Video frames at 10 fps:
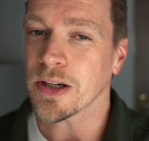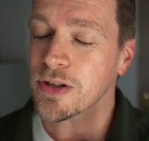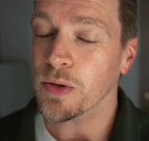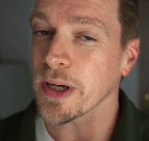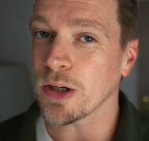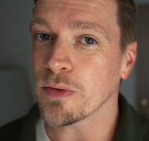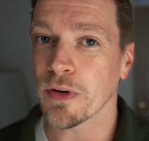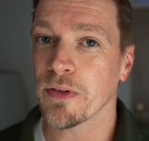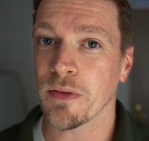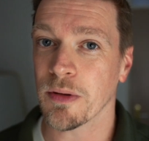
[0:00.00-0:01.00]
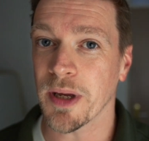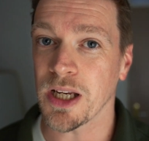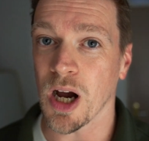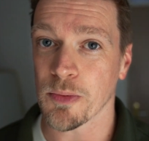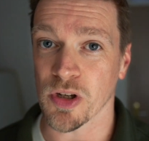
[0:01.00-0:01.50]
is a quick overview of the many
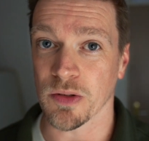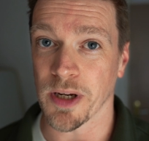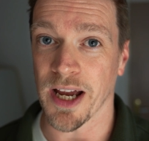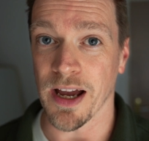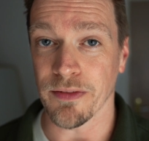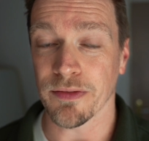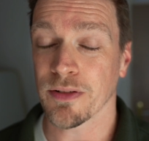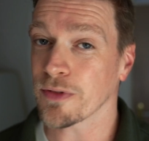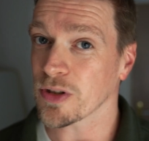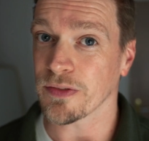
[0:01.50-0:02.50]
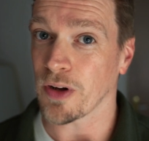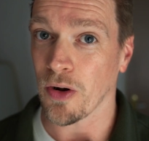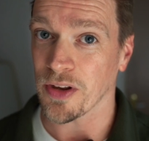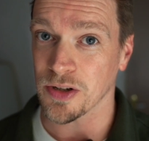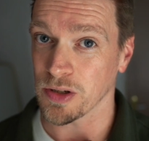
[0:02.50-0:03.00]
options we have. First of all,
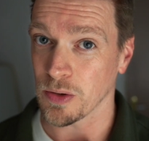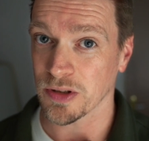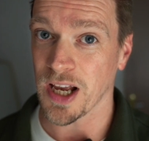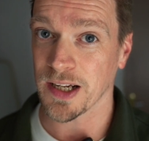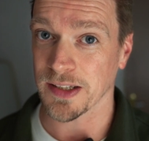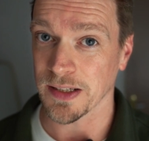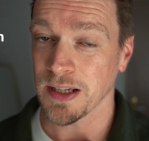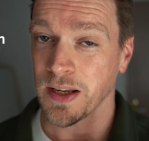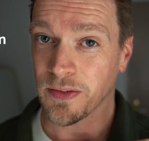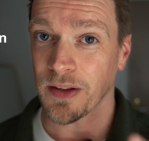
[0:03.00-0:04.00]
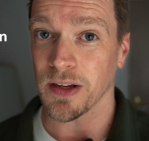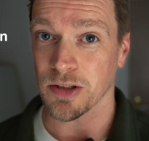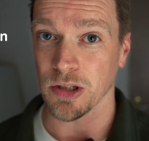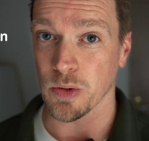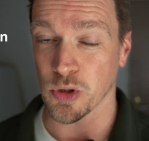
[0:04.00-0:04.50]
there's Low Saxon, then there's
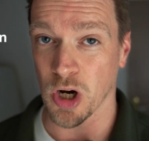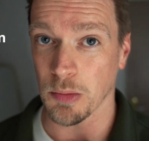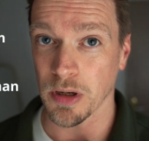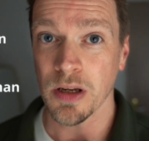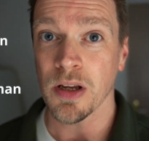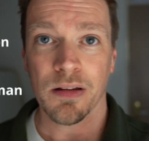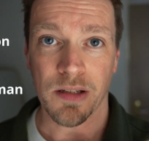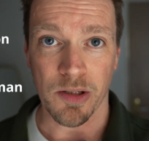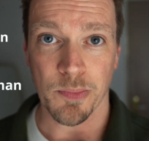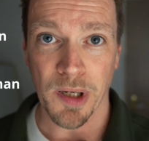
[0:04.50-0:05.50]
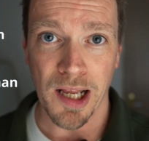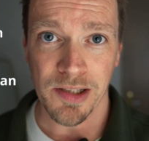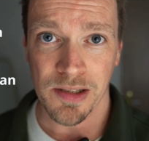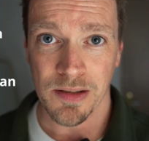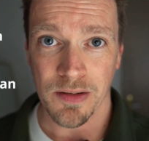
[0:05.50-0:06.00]
Low German, there's Plat,
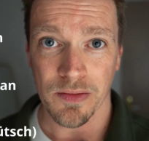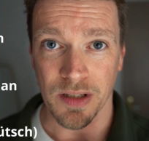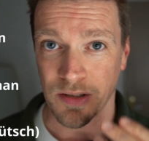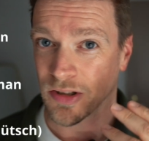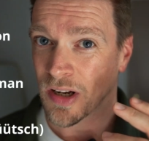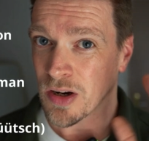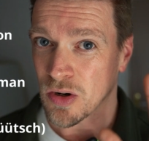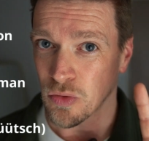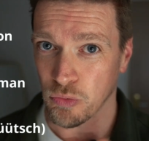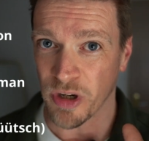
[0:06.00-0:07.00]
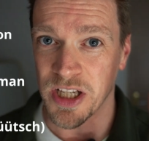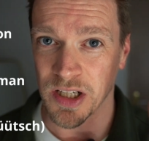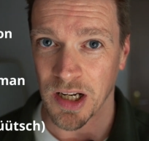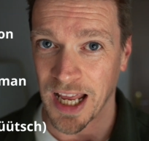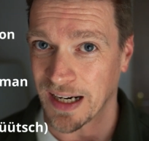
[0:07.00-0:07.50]
there's
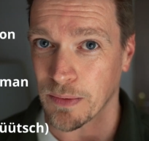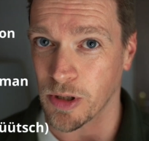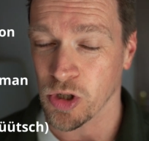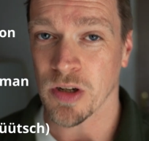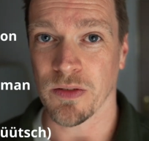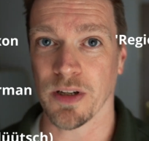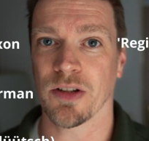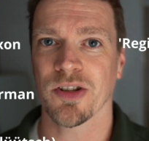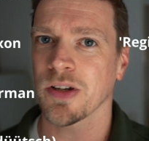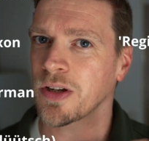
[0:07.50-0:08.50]
regional language, there's